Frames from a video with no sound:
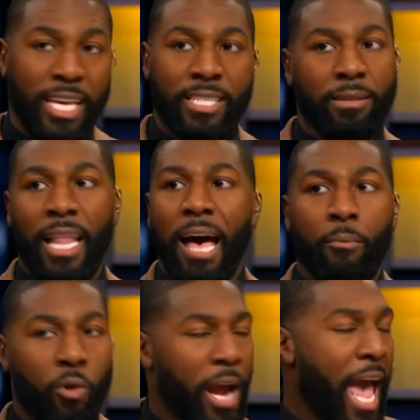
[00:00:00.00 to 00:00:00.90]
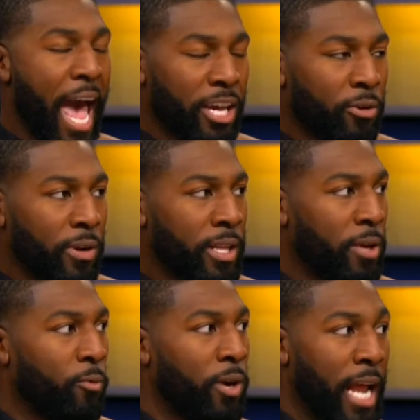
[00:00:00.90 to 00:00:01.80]
He's a lot more accurate
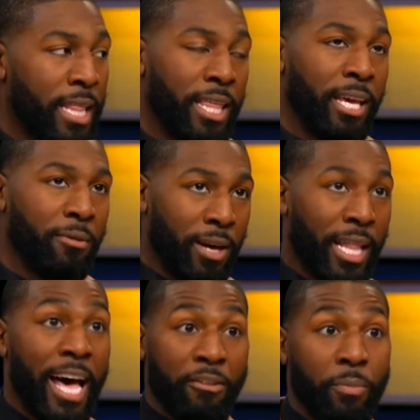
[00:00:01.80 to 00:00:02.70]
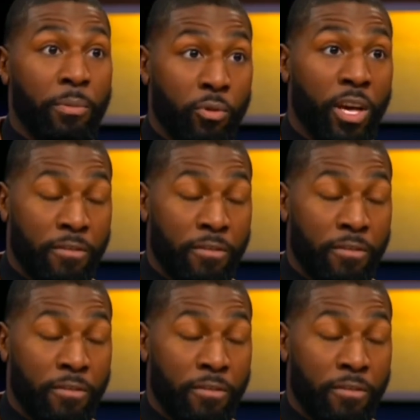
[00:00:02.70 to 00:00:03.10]
than what I think a lot of people